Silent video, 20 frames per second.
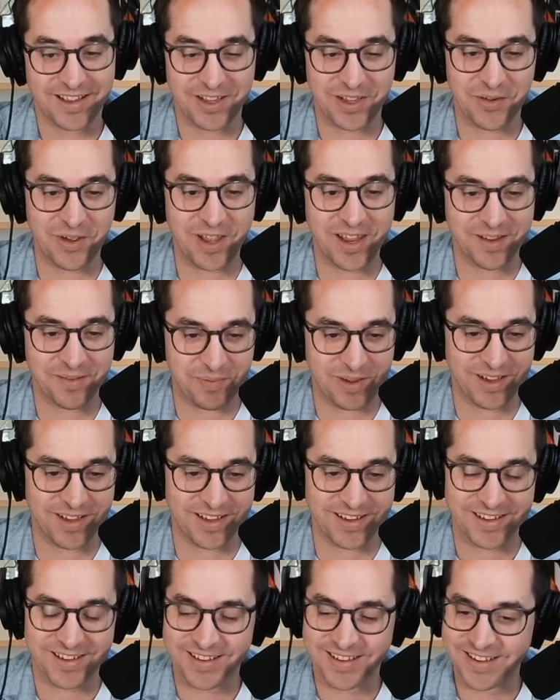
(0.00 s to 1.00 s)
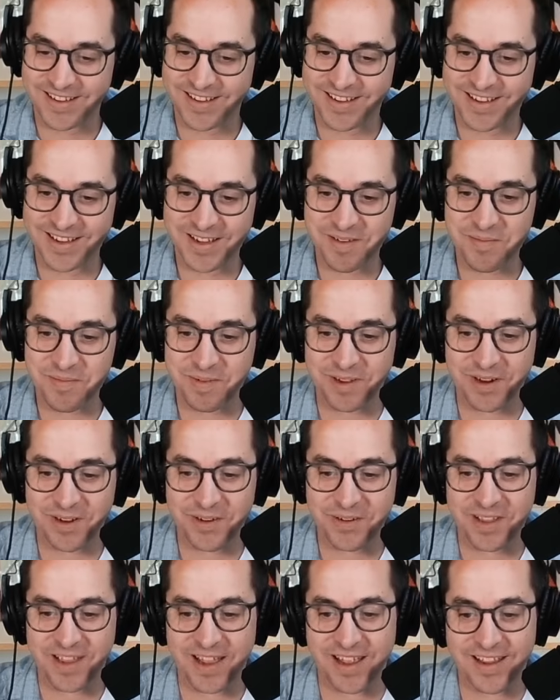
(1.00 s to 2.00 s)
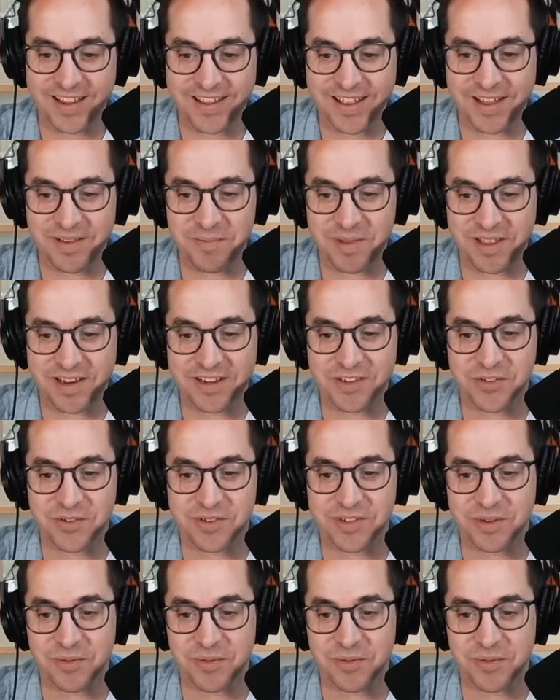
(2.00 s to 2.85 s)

you but but okay, that'd be an interesting